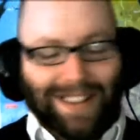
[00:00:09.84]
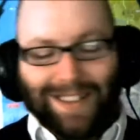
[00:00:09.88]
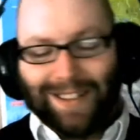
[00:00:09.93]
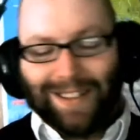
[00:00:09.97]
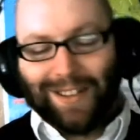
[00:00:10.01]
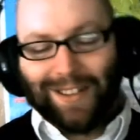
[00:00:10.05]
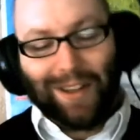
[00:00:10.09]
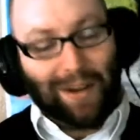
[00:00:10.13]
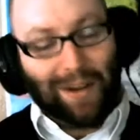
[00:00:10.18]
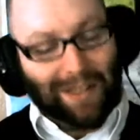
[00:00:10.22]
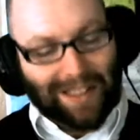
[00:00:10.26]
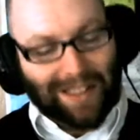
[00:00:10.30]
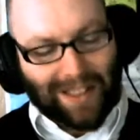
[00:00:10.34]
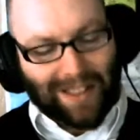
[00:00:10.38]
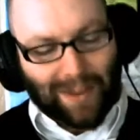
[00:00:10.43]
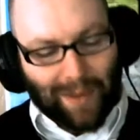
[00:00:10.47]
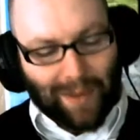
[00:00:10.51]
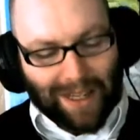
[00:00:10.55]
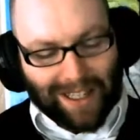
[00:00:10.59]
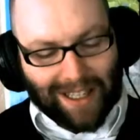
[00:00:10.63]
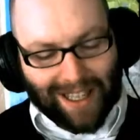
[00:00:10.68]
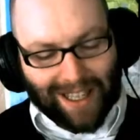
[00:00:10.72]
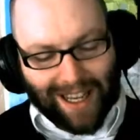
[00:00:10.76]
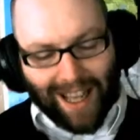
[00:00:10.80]
totally
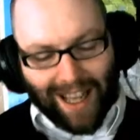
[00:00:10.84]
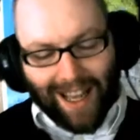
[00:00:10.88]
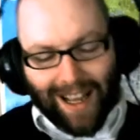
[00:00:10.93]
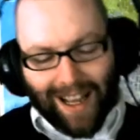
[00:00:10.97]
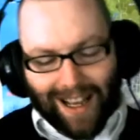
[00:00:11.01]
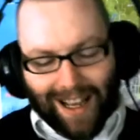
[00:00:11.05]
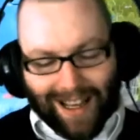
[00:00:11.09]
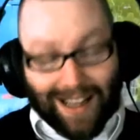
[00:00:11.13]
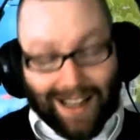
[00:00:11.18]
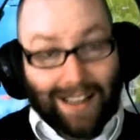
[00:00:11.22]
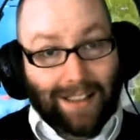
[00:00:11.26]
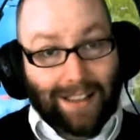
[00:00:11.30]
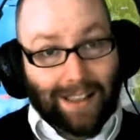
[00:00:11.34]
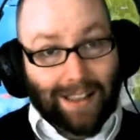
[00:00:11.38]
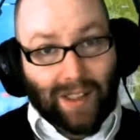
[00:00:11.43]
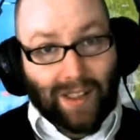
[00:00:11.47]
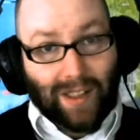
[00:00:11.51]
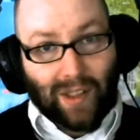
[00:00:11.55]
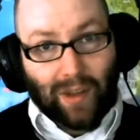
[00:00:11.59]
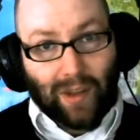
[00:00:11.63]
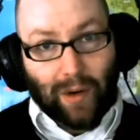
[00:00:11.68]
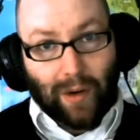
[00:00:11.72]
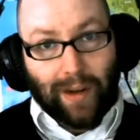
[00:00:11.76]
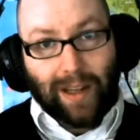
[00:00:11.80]
swanky. Uh, Zed's
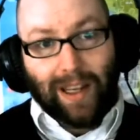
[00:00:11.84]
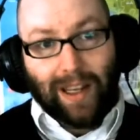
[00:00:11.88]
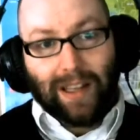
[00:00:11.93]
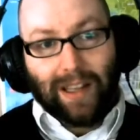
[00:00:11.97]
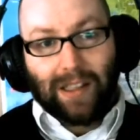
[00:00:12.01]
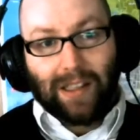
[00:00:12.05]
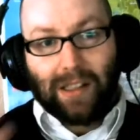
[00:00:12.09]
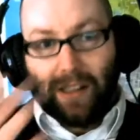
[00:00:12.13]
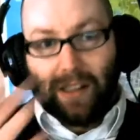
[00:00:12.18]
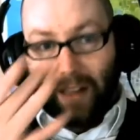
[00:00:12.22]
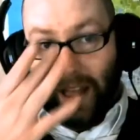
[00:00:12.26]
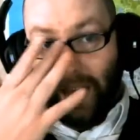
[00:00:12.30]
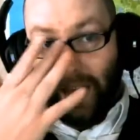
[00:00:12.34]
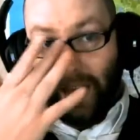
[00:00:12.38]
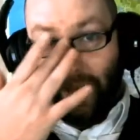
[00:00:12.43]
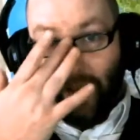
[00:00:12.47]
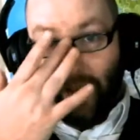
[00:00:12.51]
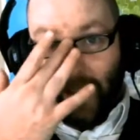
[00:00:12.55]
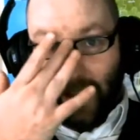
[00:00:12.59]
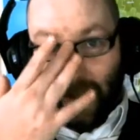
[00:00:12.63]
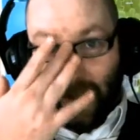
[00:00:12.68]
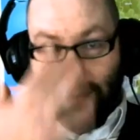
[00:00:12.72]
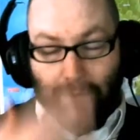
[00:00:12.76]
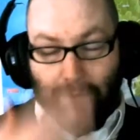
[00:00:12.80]
joining us live
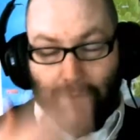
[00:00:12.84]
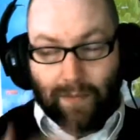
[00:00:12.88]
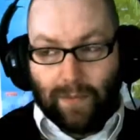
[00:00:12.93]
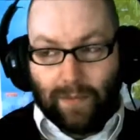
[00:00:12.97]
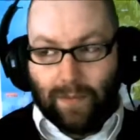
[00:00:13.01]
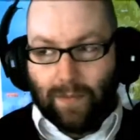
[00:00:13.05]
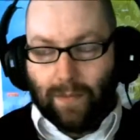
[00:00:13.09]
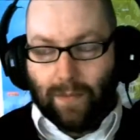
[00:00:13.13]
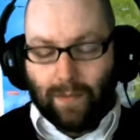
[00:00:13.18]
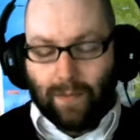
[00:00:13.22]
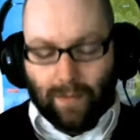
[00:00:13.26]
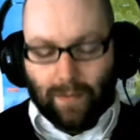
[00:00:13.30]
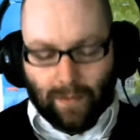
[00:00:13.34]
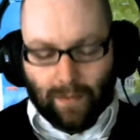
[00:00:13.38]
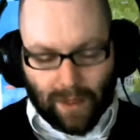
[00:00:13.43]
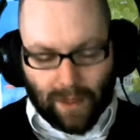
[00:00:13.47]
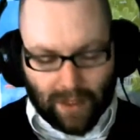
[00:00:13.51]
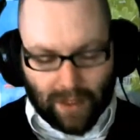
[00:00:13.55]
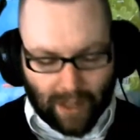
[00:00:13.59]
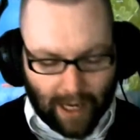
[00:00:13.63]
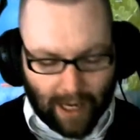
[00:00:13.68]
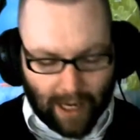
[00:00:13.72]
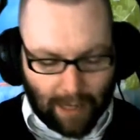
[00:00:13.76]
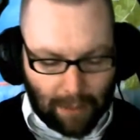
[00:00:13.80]
via
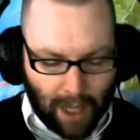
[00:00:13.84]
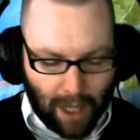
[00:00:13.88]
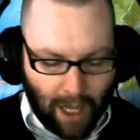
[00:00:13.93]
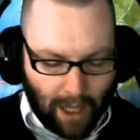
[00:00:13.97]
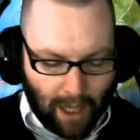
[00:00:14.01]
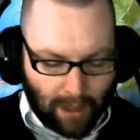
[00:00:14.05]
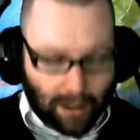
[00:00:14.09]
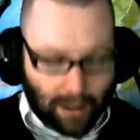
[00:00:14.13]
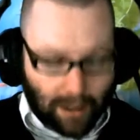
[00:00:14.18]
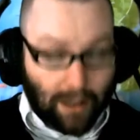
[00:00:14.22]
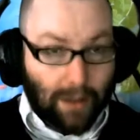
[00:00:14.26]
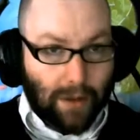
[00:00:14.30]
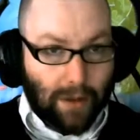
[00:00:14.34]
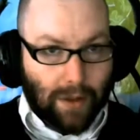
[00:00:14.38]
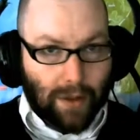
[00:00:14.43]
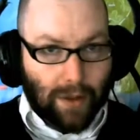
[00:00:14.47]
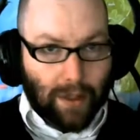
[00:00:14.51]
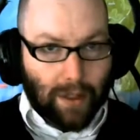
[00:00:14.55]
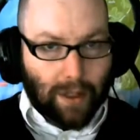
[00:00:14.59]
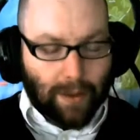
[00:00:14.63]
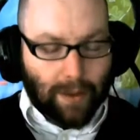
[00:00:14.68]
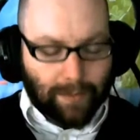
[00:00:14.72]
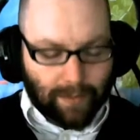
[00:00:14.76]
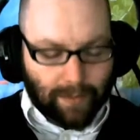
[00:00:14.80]
Skype, because, you
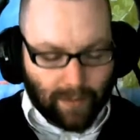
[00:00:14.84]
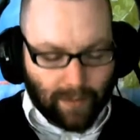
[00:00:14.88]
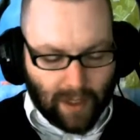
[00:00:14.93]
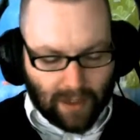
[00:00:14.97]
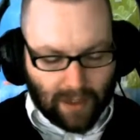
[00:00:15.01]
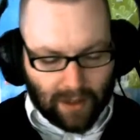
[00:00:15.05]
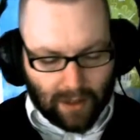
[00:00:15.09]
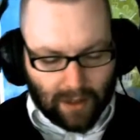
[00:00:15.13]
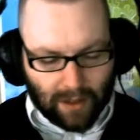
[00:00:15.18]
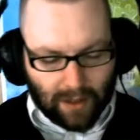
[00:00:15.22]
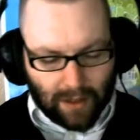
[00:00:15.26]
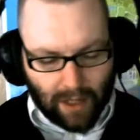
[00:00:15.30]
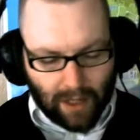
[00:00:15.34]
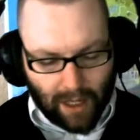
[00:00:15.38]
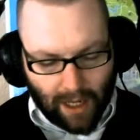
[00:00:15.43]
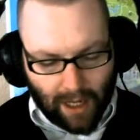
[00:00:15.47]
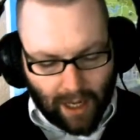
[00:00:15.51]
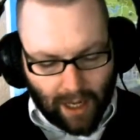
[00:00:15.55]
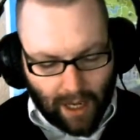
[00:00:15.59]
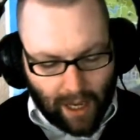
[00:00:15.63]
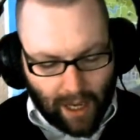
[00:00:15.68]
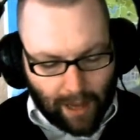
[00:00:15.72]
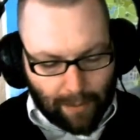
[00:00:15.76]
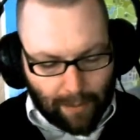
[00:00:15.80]
know, distance.
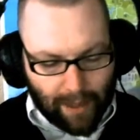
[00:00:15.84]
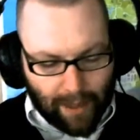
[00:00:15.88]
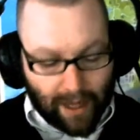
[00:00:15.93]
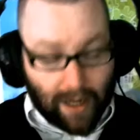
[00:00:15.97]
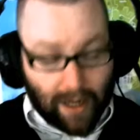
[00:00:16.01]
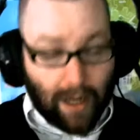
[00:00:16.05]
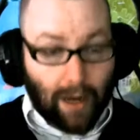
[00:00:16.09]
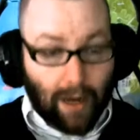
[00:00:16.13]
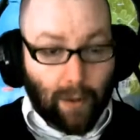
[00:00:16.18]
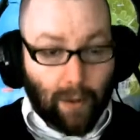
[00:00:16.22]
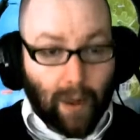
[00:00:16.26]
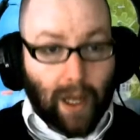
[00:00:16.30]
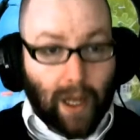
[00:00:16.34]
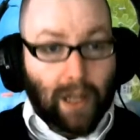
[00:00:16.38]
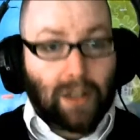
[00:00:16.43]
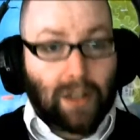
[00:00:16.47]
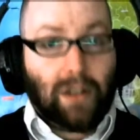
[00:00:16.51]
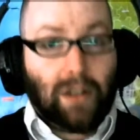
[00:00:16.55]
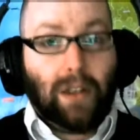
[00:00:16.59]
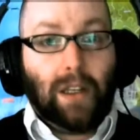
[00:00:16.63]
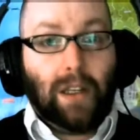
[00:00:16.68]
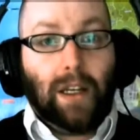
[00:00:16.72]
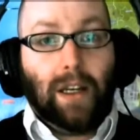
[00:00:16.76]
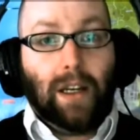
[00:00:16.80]
But uh, we
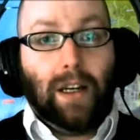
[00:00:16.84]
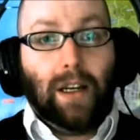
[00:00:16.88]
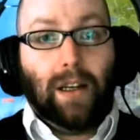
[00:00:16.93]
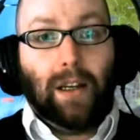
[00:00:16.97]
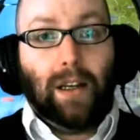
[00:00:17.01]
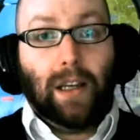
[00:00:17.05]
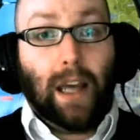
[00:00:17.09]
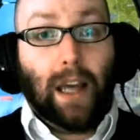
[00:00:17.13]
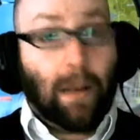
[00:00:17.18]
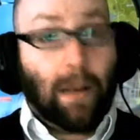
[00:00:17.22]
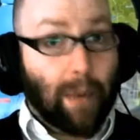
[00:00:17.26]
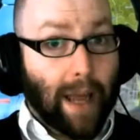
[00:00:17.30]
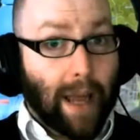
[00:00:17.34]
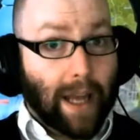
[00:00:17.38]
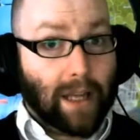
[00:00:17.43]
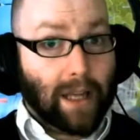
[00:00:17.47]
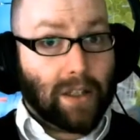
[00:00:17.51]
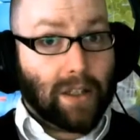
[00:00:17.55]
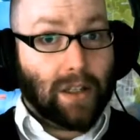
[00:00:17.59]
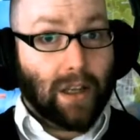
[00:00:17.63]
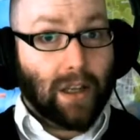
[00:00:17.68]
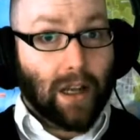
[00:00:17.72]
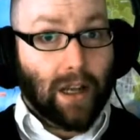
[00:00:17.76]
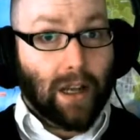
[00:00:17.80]
actually uh, got a
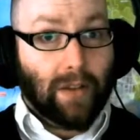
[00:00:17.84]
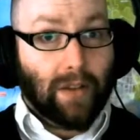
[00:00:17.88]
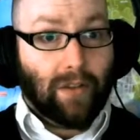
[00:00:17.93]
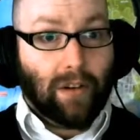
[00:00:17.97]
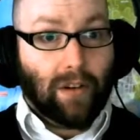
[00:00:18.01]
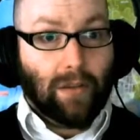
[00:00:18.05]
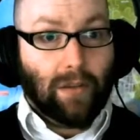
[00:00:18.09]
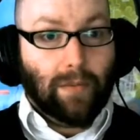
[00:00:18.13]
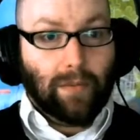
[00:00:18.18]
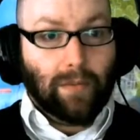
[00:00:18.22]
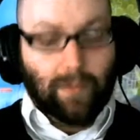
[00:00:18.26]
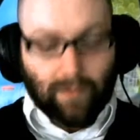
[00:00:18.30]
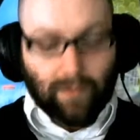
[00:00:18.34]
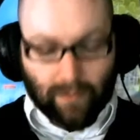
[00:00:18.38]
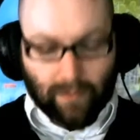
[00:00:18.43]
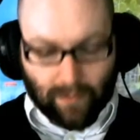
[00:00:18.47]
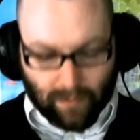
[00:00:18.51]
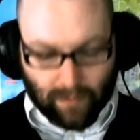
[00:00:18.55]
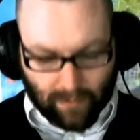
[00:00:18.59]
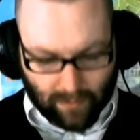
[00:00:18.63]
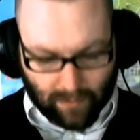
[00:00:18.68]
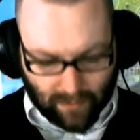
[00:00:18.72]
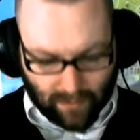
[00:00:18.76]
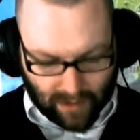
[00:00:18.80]
package today from
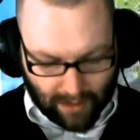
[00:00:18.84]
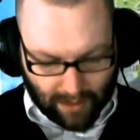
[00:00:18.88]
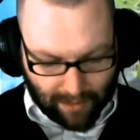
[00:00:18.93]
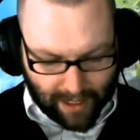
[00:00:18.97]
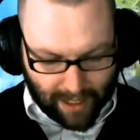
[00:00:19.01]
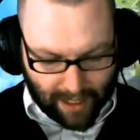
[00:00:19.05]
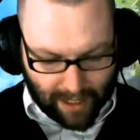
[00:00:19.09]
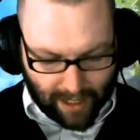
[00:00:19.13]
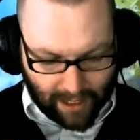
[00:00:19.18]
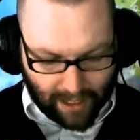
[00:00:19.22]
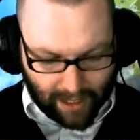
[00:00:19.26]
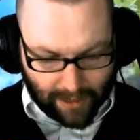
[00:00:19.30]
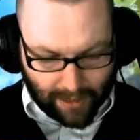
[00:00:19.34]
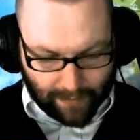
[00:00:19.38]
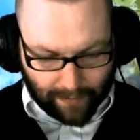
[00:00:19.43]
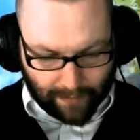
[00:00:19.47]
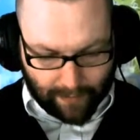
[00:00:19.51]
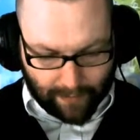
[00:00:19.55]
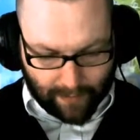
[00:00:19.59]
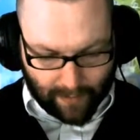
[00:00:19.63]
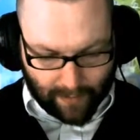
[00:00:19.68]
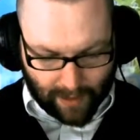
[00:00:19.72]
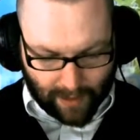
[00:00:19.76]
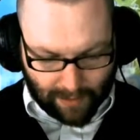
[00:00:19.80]
somebody. Uh,
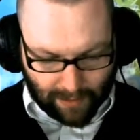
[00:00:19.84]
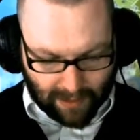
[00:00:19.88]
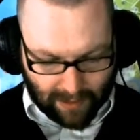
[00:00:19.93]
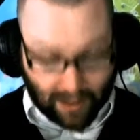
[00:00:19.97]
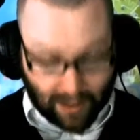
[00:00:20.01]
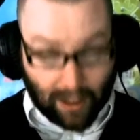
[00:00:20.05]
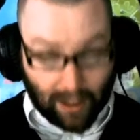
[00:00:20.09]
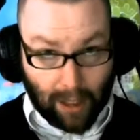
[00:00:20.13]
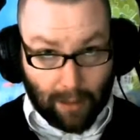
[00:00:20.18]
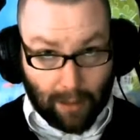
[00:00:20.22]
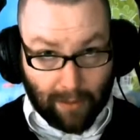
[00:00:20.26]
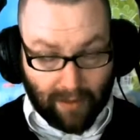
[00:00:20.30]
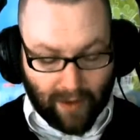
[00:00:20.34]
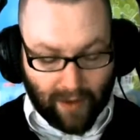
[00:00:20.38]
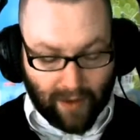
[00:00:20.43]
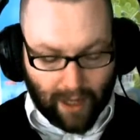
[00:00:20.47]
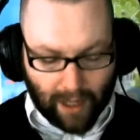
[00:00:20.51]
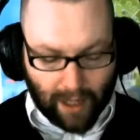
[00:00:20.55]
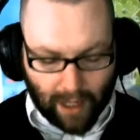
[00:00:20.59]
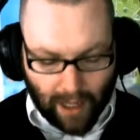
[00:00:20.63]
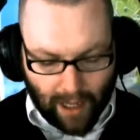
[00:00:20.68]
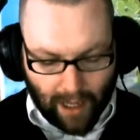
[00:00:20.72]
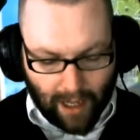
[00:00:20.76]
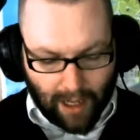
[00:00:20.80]
I'm just going to call him a
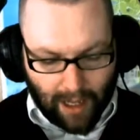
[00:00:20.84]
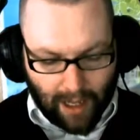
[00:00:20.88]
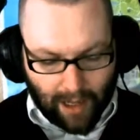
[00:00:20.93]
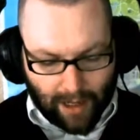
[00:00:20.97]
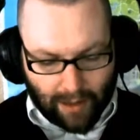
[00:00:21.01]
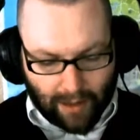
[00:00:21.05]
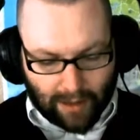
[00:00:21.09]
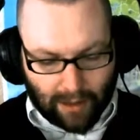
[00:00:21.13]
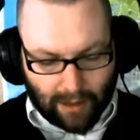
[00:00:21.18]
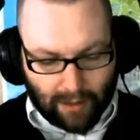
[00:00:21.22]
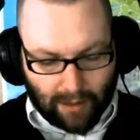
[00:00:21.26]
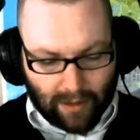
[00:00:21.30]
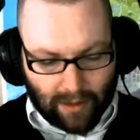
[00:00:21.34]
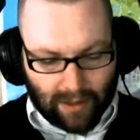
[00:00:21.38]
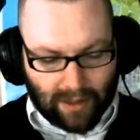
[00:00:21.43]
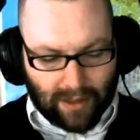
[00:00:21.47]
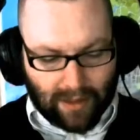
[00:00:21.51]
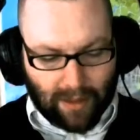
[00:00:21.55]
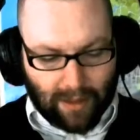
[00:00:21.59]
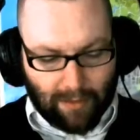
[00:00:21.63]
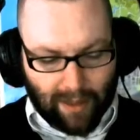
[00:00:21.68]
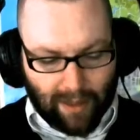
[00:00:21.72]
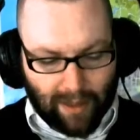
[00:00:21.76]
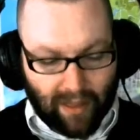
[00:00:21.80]
fan. So this is
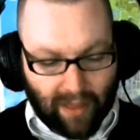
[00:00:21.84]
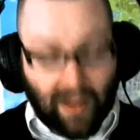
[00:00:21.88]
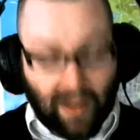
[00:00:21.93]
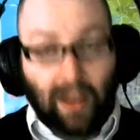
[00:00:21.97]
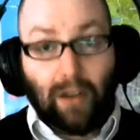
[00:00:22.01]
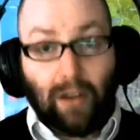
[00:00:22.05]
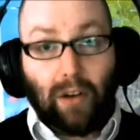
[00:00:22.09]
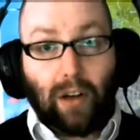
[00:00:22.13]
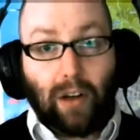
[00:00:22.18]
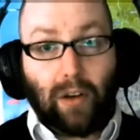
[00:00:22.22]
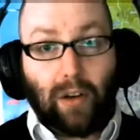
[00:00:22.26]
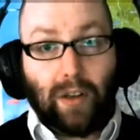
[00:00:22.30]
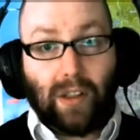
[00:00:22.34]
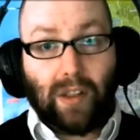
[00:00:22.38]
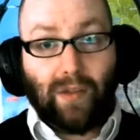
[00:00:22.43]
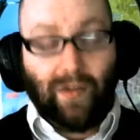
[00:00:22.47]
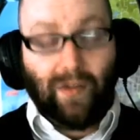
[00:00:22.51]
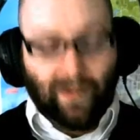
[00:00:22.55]
a big thank you to Chris